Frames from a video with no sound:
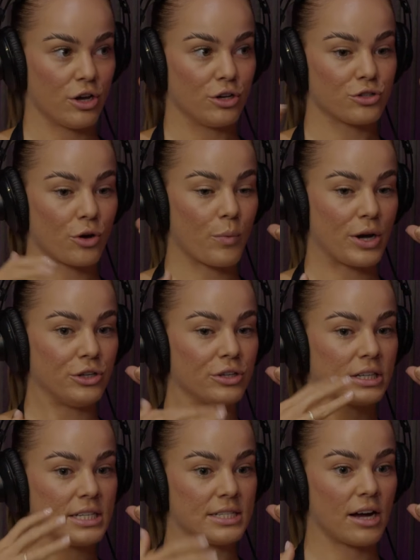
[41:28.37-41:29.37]
So when you
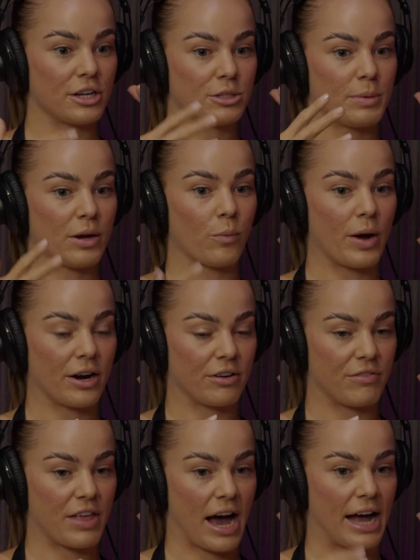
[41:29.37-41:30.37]
can start to be aware
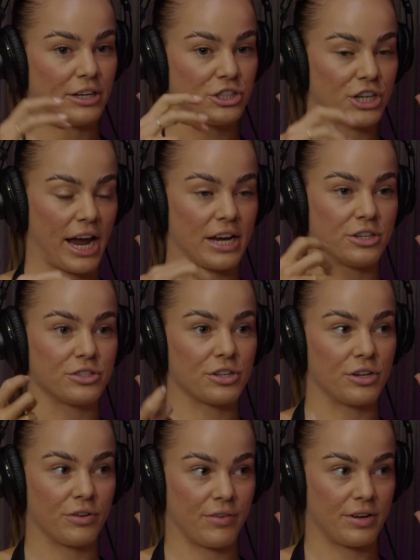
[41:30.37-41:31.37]
of that and change the
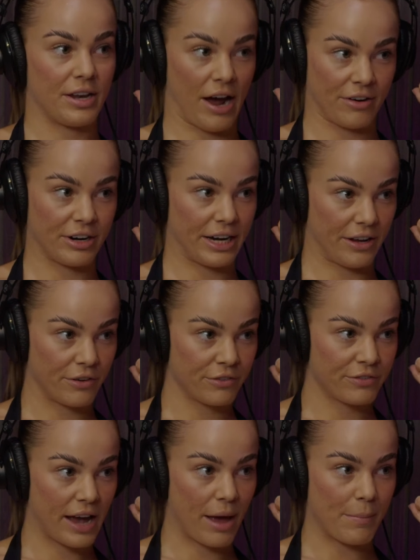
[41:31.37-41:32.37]
n-
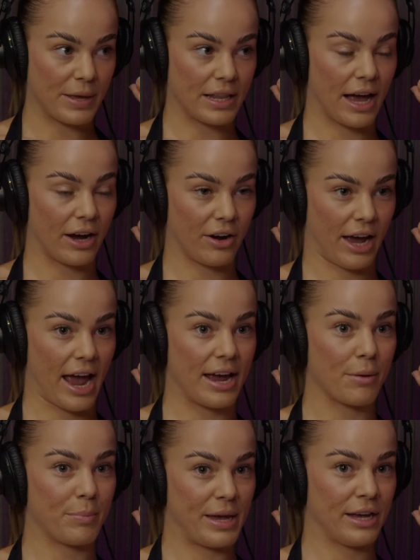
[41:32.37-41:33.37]
narrative and be like,
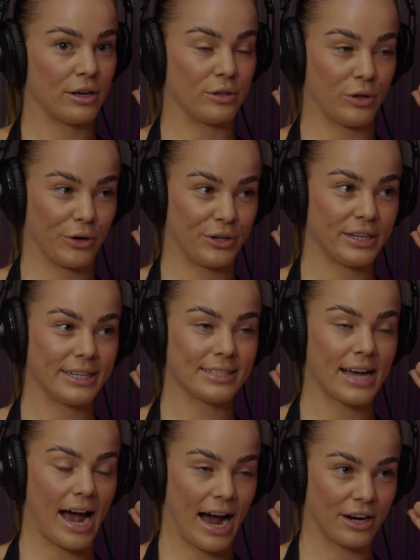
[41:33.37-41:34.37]
okay, being alone is
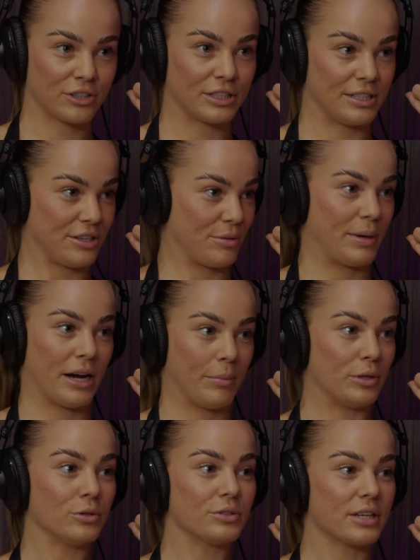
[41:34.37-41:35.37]
actually doesn't mean I'm a
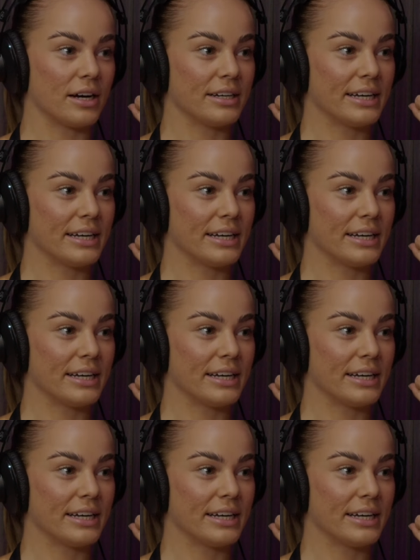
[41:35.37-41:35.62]
loser.